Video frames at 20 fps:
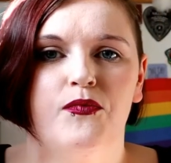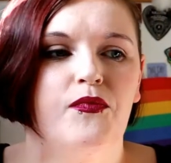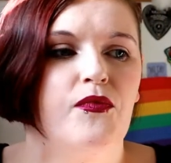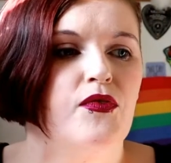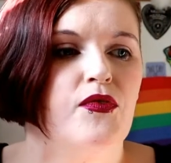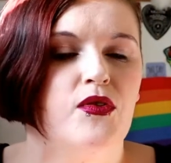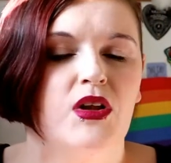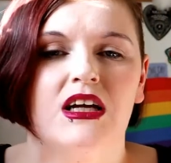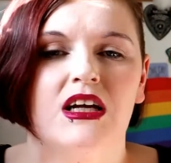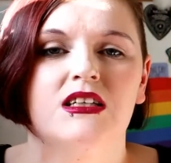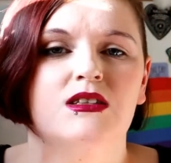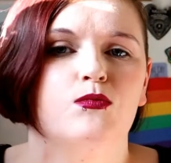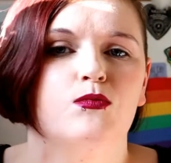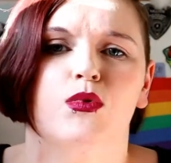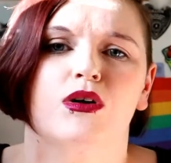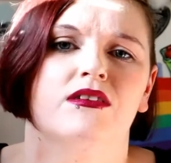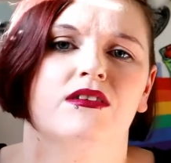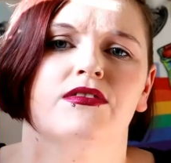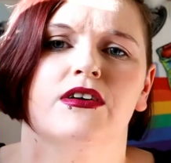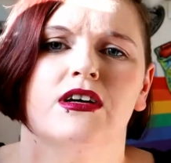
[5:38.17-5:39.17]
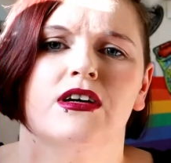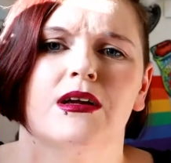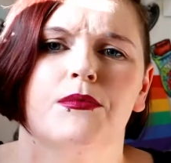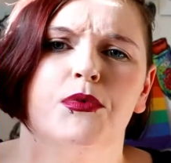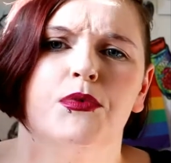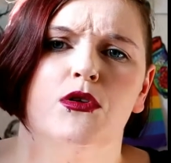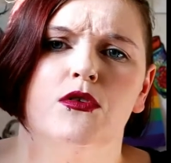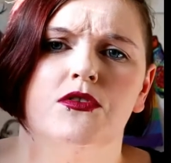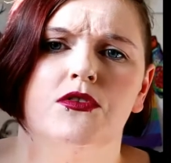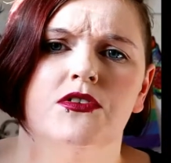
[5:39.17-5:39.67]
flicks one of her
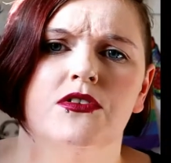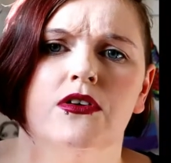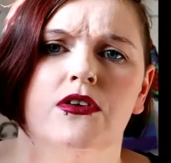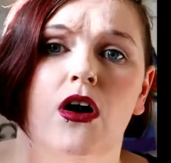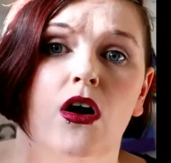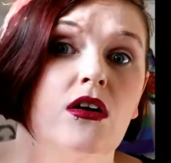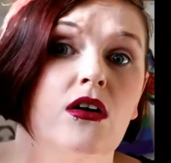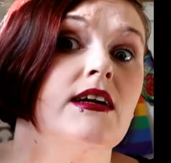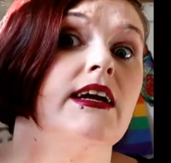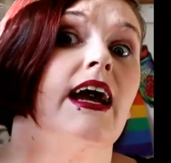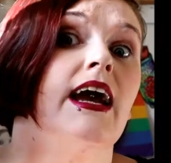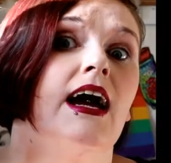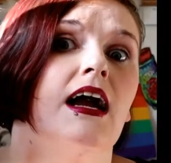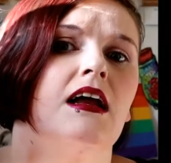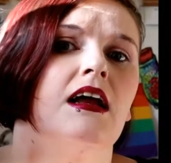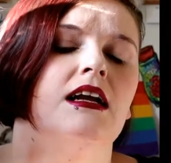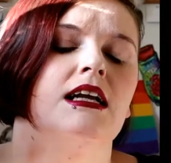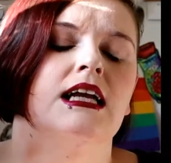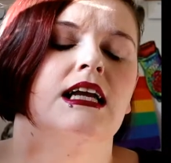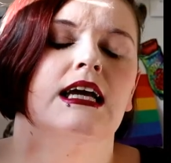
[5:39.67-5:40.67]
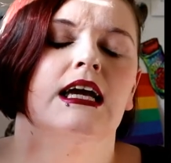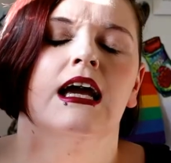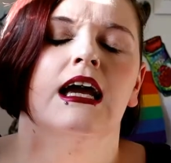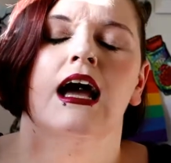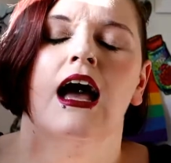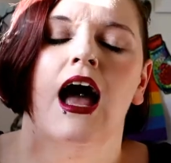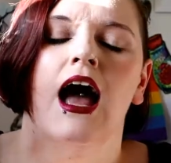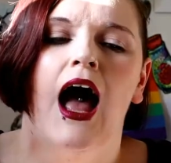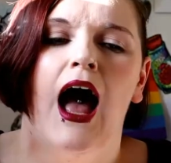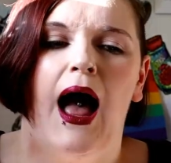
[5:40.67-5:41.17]
nipples unkindly
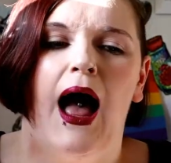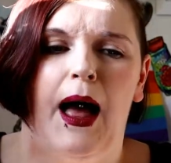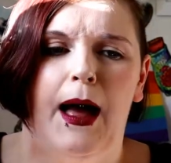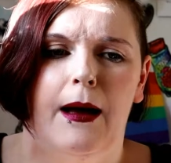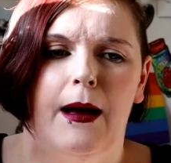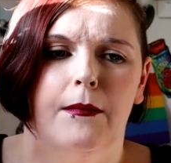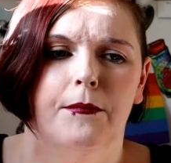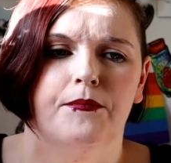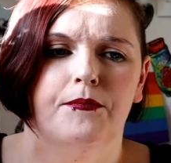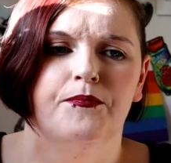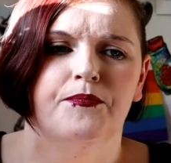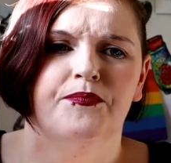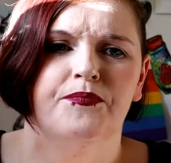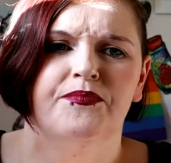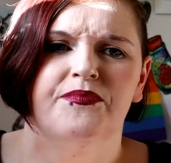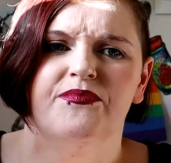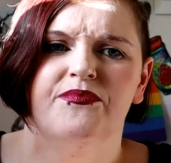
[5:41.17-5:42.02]
um,